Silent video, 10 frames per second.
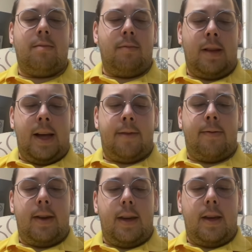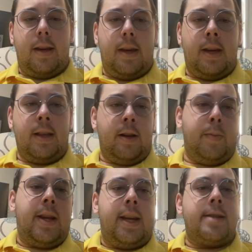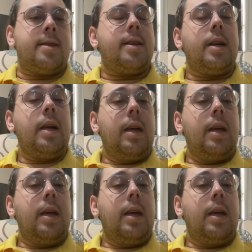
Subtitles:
life a little bit easy.